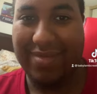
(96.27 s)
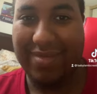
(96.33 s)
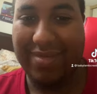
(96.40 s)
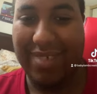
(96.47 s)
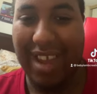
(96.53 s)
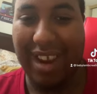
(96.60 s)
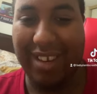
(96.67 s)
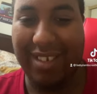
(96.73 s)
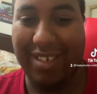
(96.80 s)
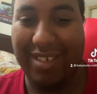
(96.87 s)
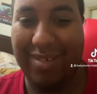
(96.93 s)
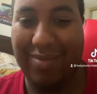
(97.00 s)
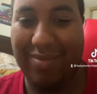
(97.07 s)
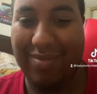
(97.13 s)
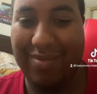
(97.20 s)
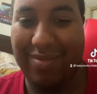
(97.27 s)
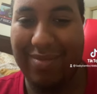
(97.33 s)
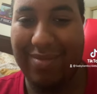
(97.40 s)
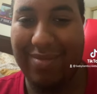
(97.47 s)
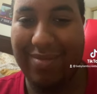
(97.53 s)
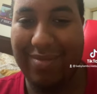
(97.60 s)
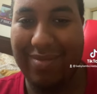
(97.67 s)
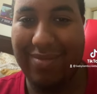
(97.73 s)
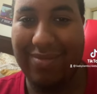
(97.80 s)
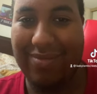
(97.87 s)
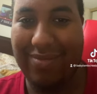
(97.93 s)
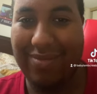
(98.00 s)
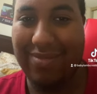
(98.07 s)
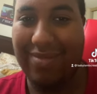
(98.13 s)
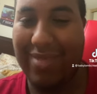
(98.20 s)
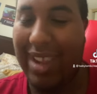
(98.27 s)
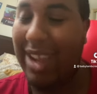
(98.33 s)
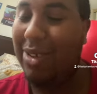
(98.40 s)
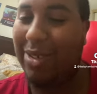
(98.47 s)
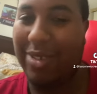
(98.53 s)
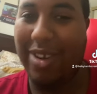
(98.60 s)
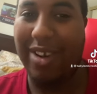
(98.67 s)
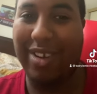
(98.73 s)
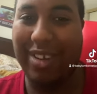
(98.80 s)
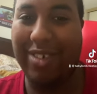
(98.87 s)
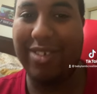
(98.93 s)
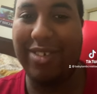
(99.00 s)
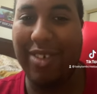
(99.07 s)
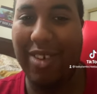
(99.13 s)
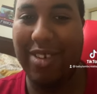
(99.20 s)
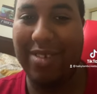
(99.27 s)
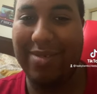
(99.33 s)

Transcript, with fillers: Nice. He looks good. He looks good.